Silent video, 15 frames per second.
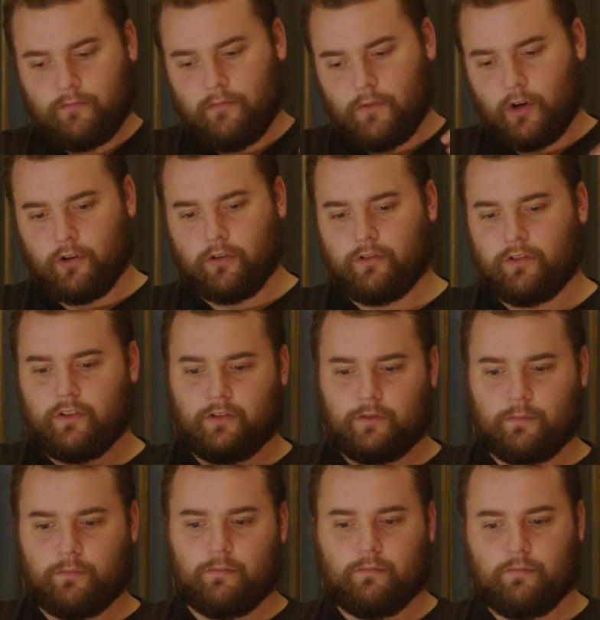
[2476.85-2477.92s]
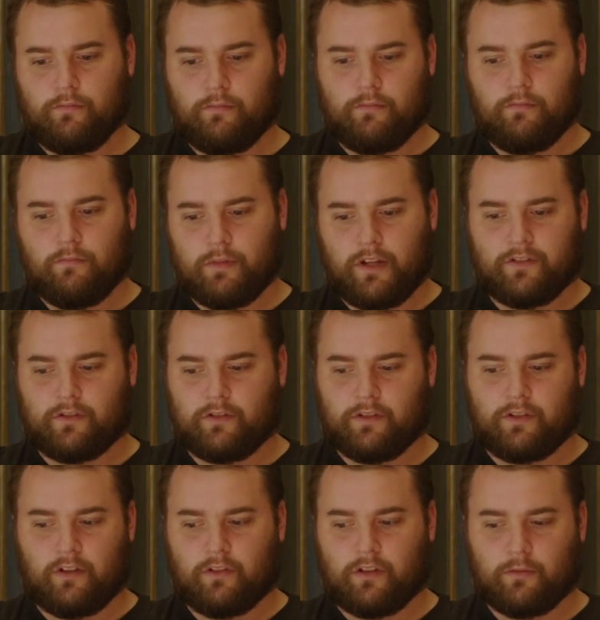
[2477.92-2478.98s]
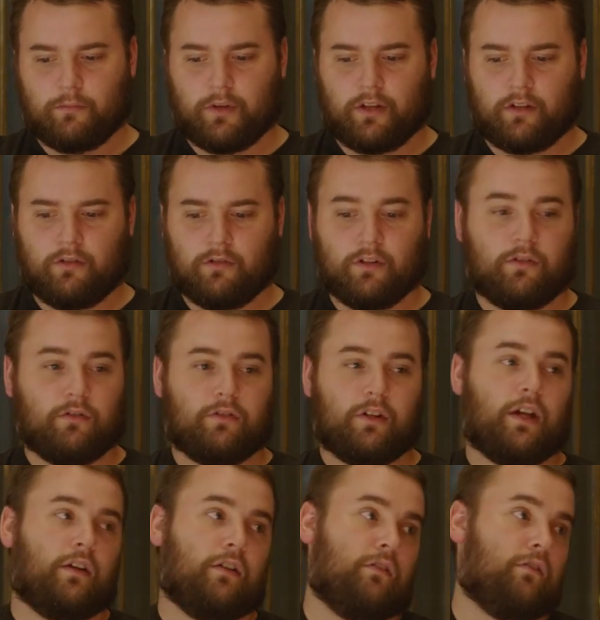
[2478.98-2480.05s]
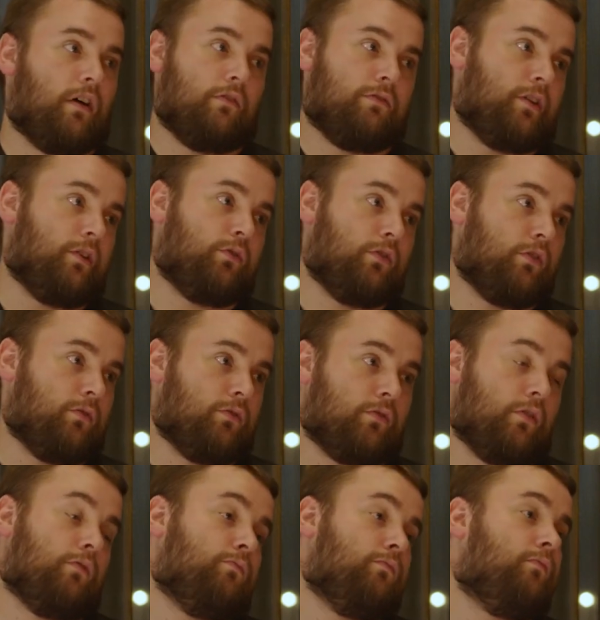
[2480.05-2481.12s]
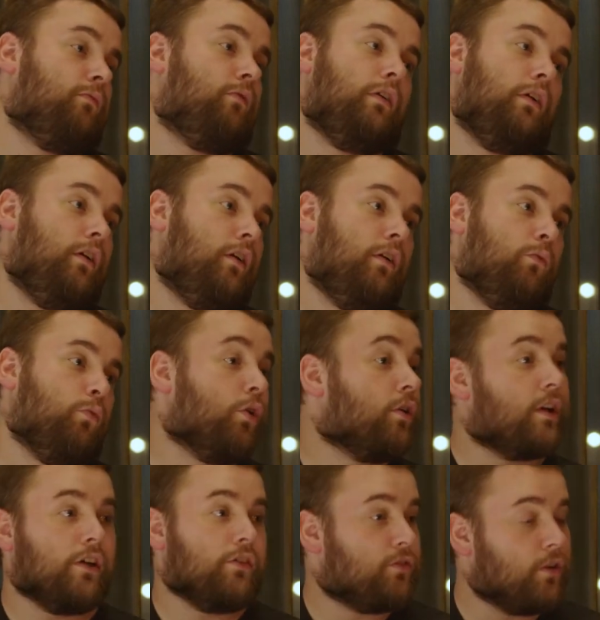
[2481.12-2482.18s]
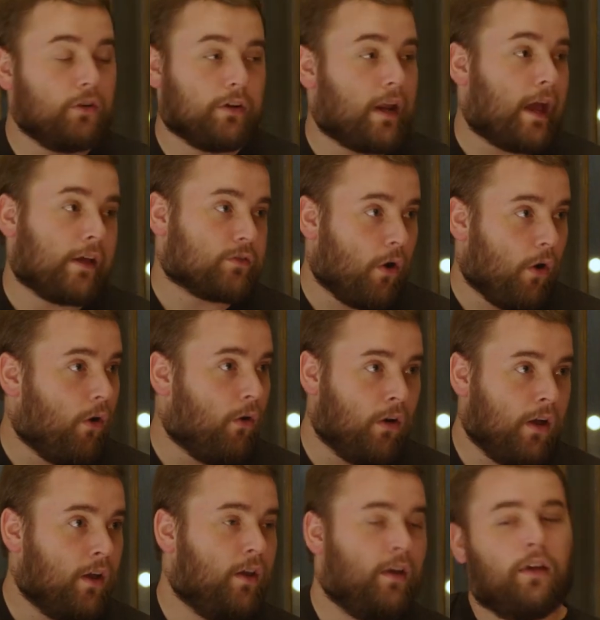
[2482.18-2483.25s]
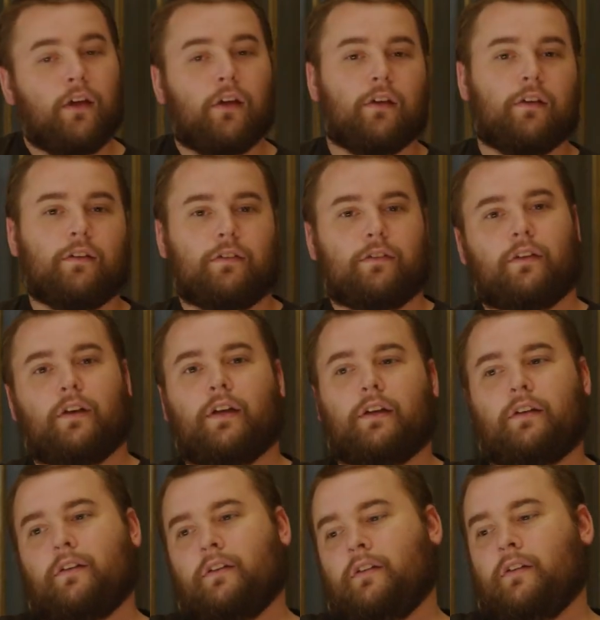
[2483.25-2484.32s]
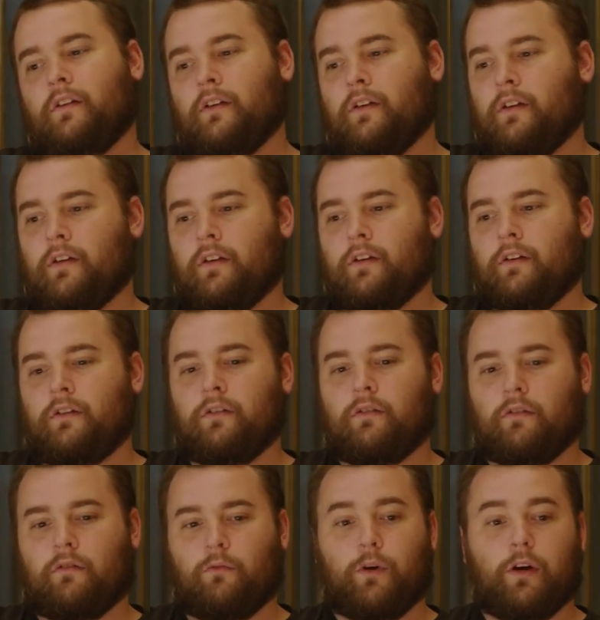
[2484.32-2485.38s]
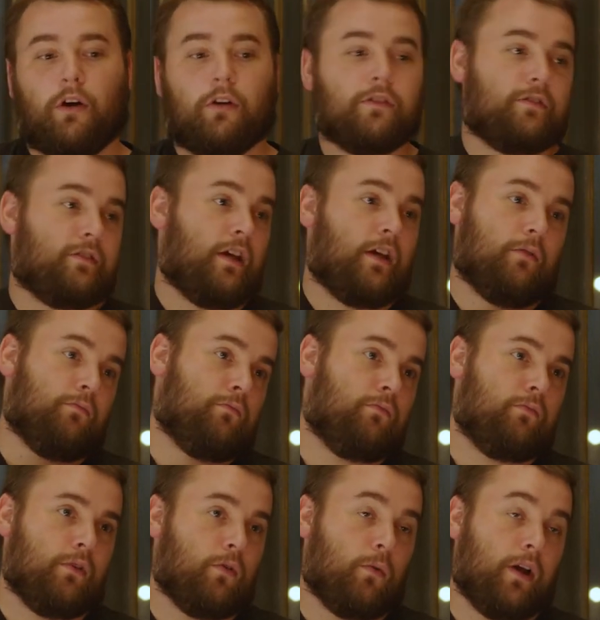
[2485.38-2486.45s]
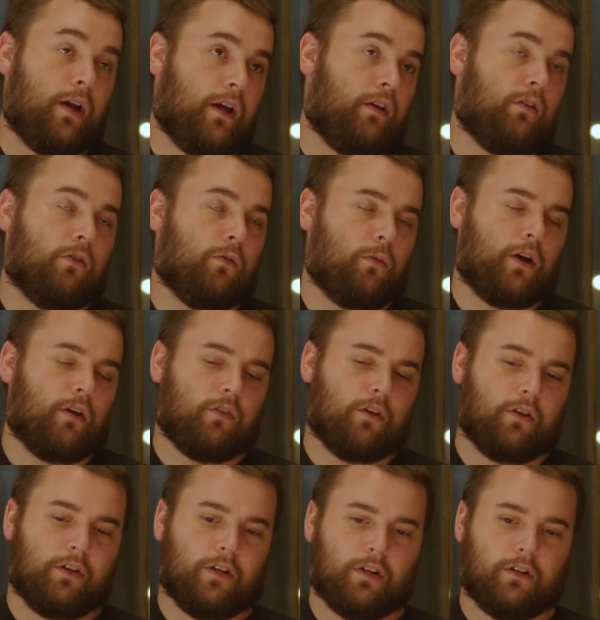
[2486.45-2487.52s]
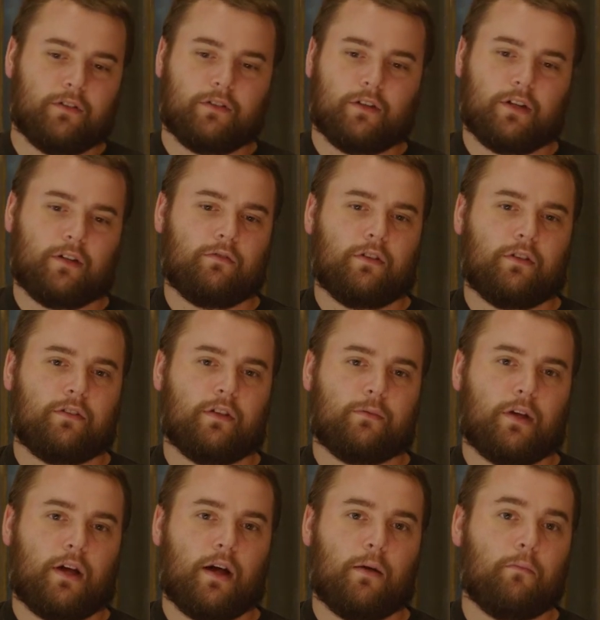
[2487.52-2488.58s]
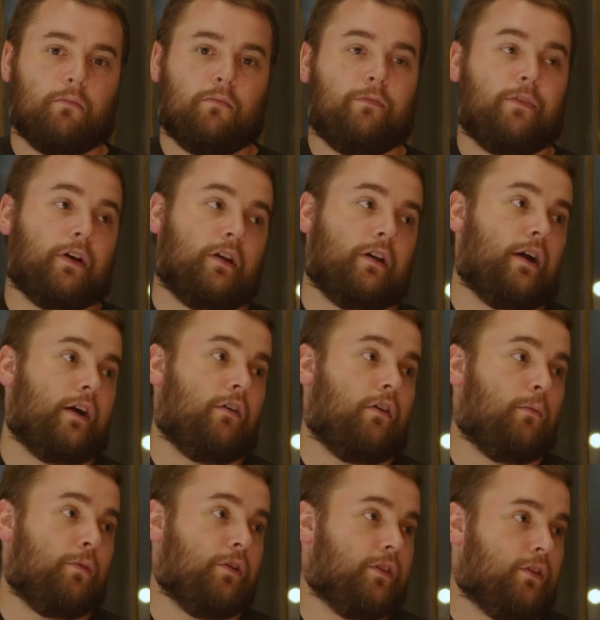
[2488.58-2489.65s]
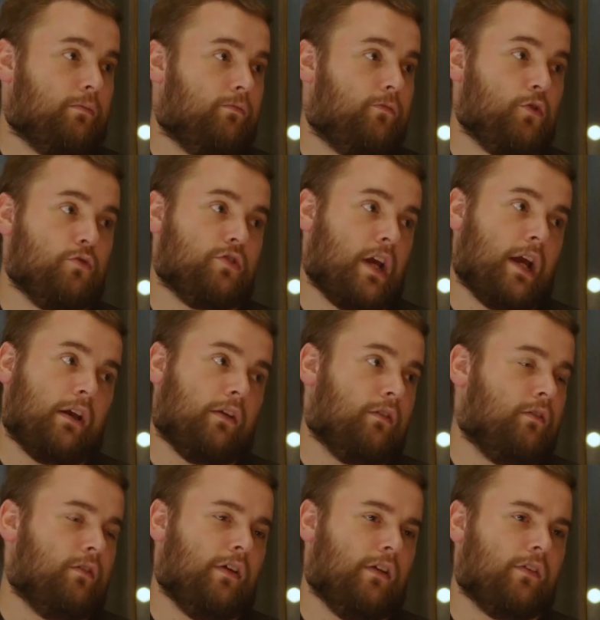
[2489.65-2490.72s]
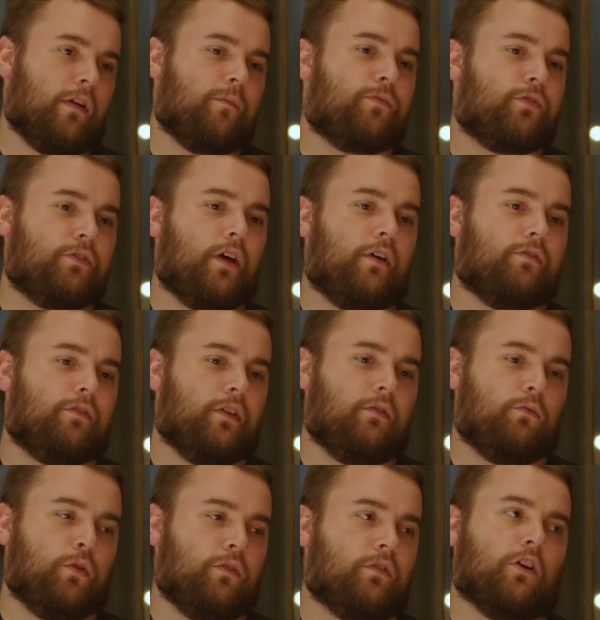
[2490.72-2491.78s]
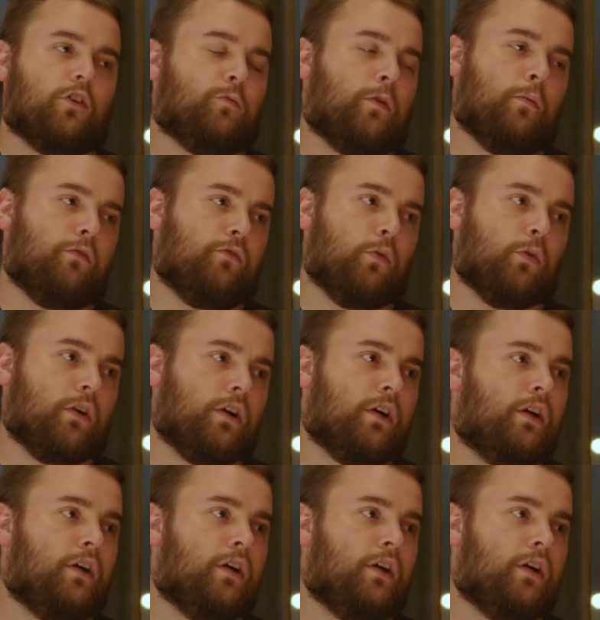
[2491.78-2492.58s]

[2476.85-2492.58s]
Hearst is basically telling him like, you don't understand how things are going to start working soon, asshole. Is like, we are the same in a way or whatever. It's like, except I'm fucking higher up on the food chain. It's like stuff that we've talked about before.